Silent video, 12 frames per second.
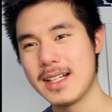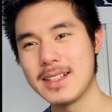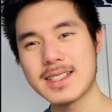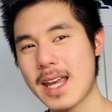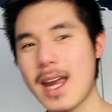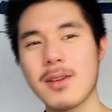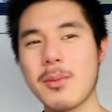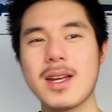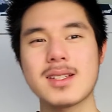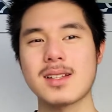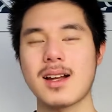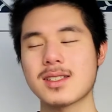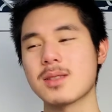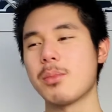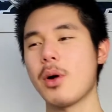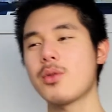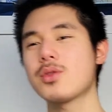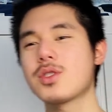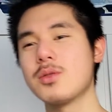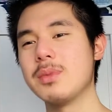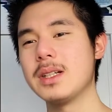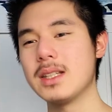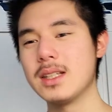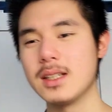This anime is not supposed to
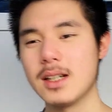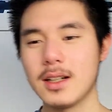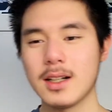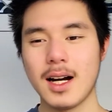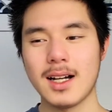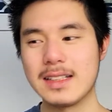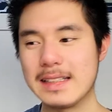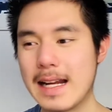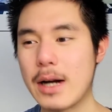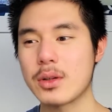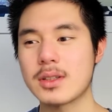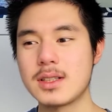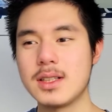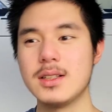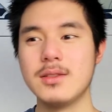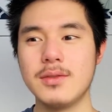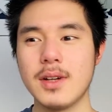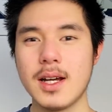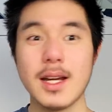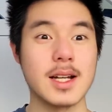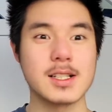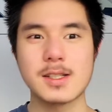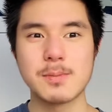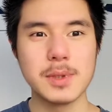be a narrative
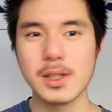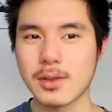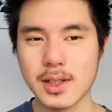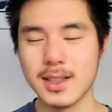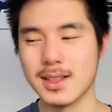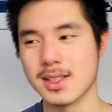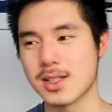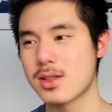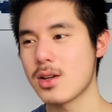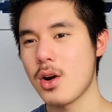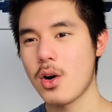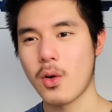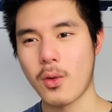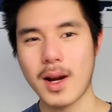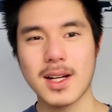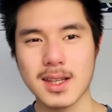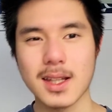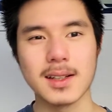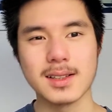experience or anything.